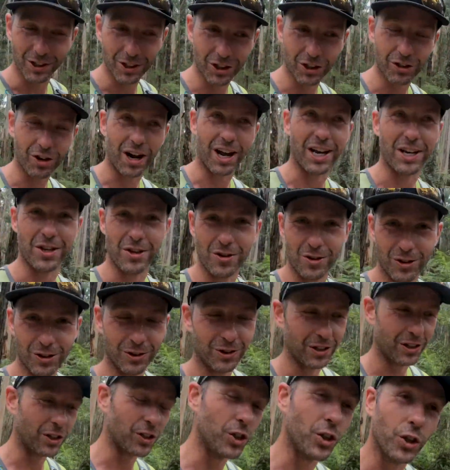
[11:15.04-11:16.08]
try new
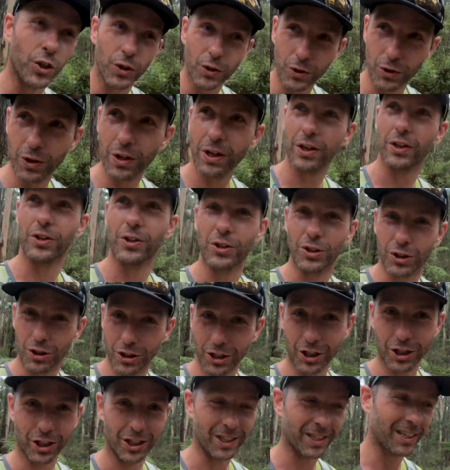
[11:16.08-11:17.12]

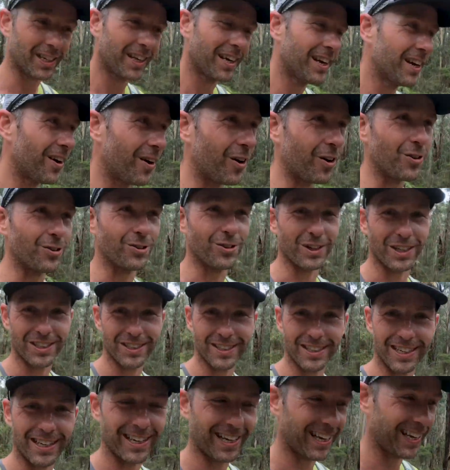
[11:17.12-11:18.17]
nutrition on race
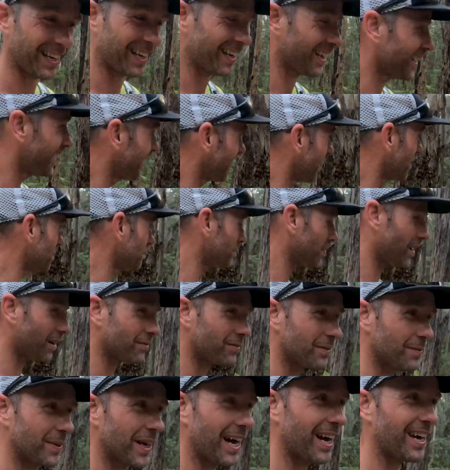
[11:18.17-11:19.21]
day. Apart
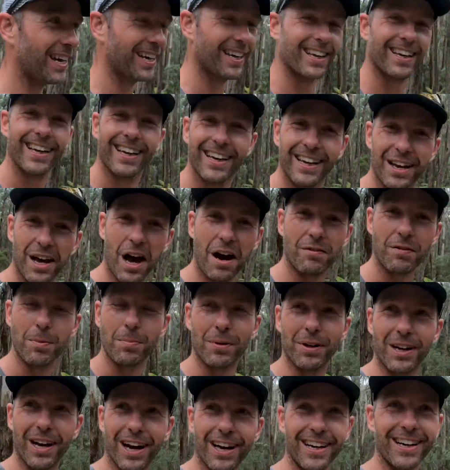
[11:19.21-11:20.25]
from that, have a
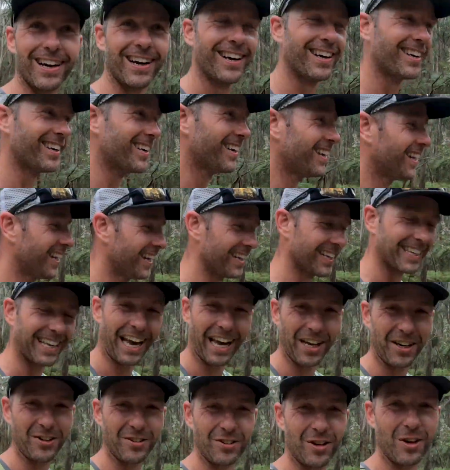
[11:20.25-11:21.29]
banana,
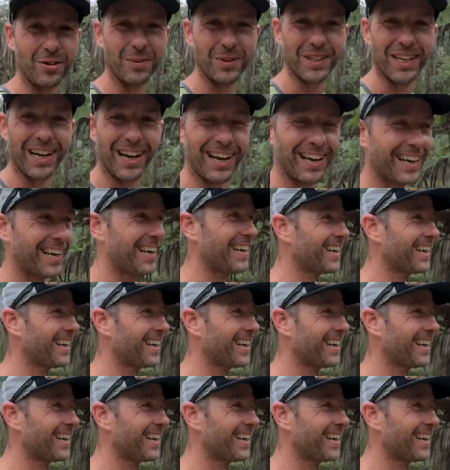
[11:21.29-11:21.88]
can't go wrong with that.